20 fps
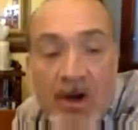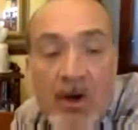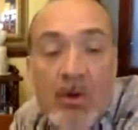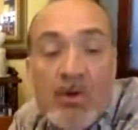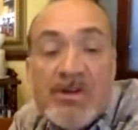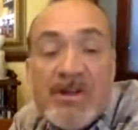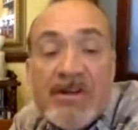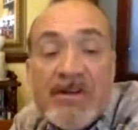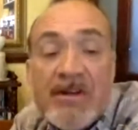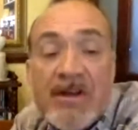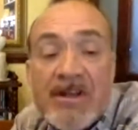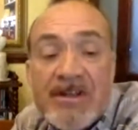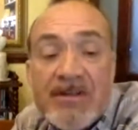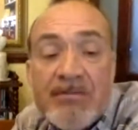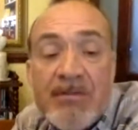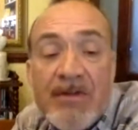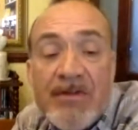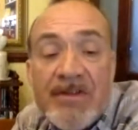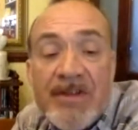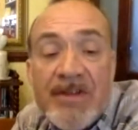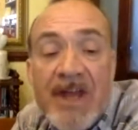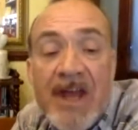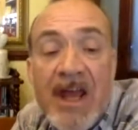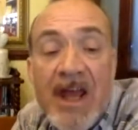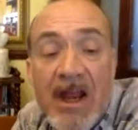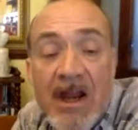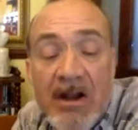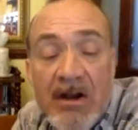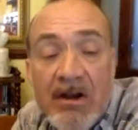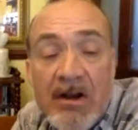Also, as a method
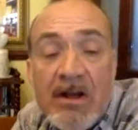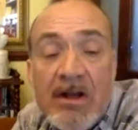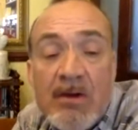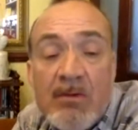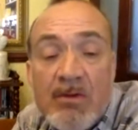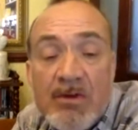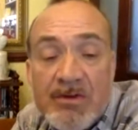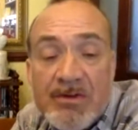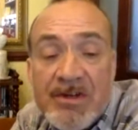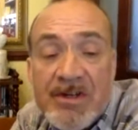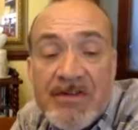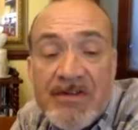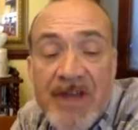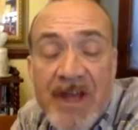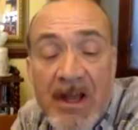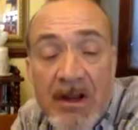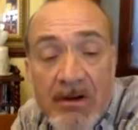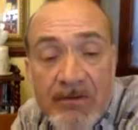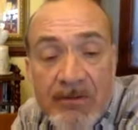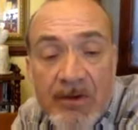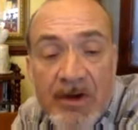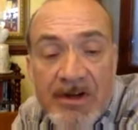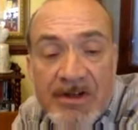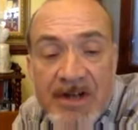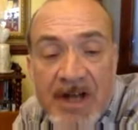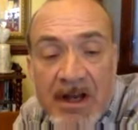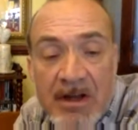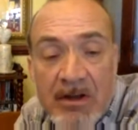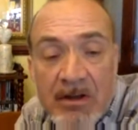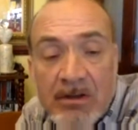area, which represents the area of the
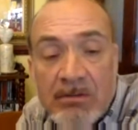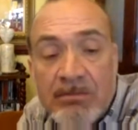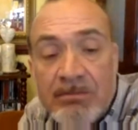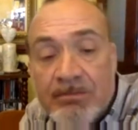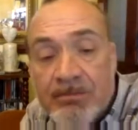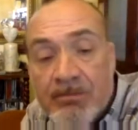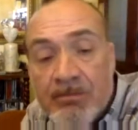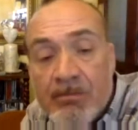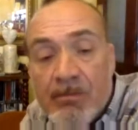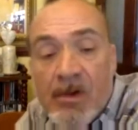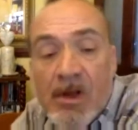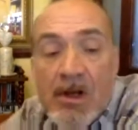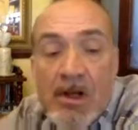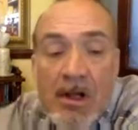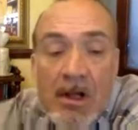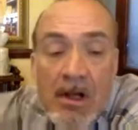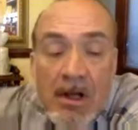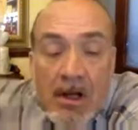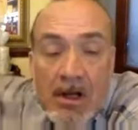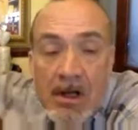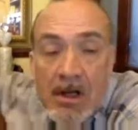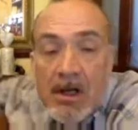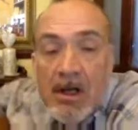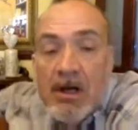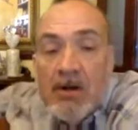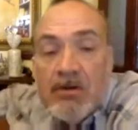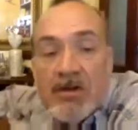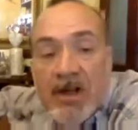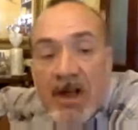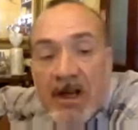rectangle.
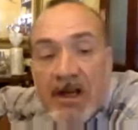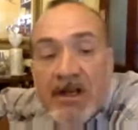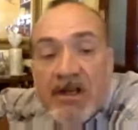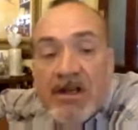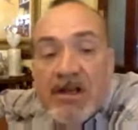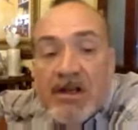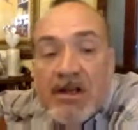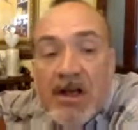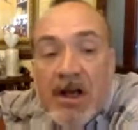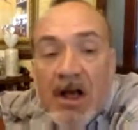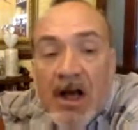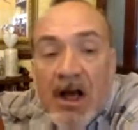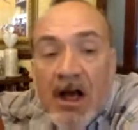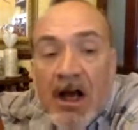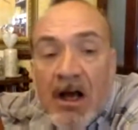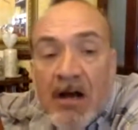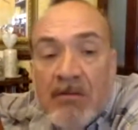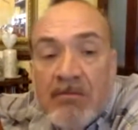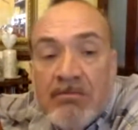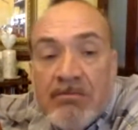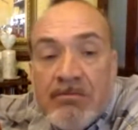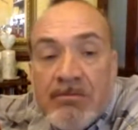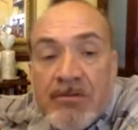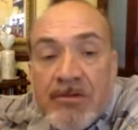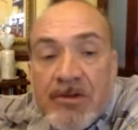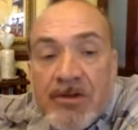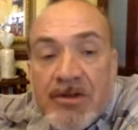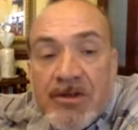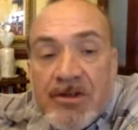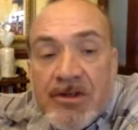Okay,
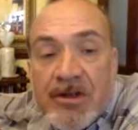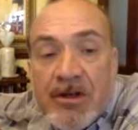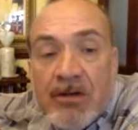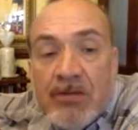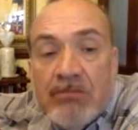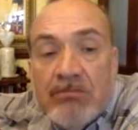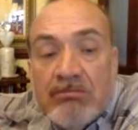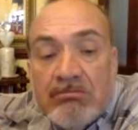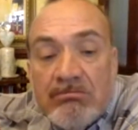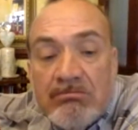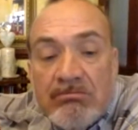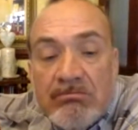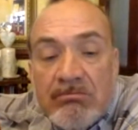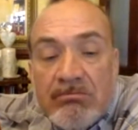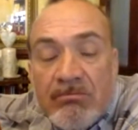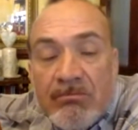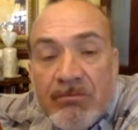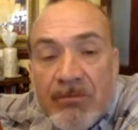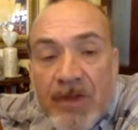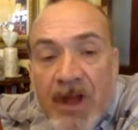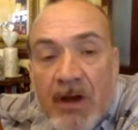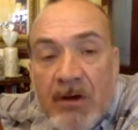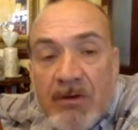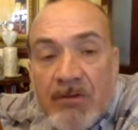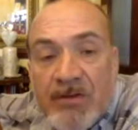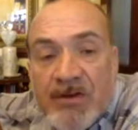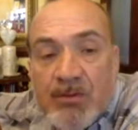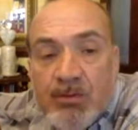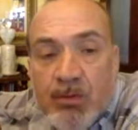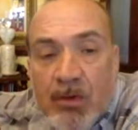so how
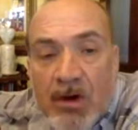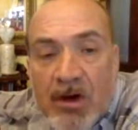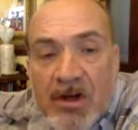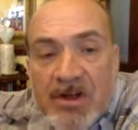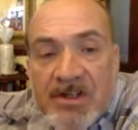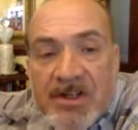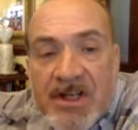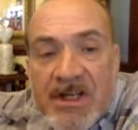this works